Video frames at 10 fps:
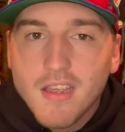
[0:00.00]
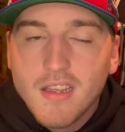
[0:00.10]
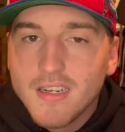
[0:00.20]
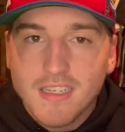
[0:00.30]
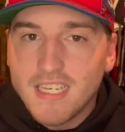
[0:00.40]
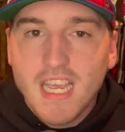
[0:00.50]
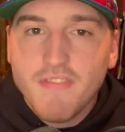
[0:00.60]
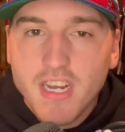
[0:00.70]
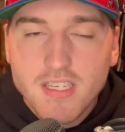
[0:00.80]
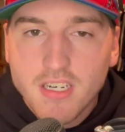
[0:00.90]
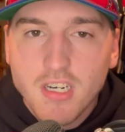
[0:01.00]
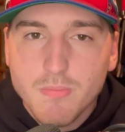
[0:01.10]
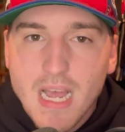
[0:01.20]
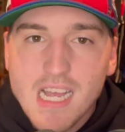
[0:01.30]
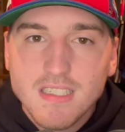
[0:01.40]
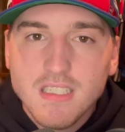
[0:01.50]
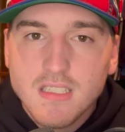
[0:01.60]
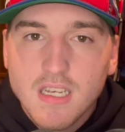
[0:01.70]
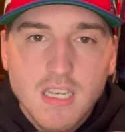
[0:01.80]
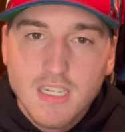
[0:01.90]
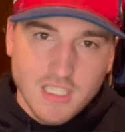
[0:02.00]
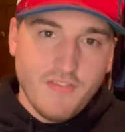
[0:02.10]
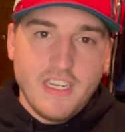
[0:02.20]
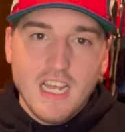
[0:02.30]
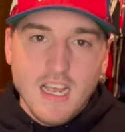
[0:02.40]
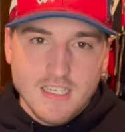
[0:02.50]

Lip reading: Does he have any cereal boxes? Because if he does,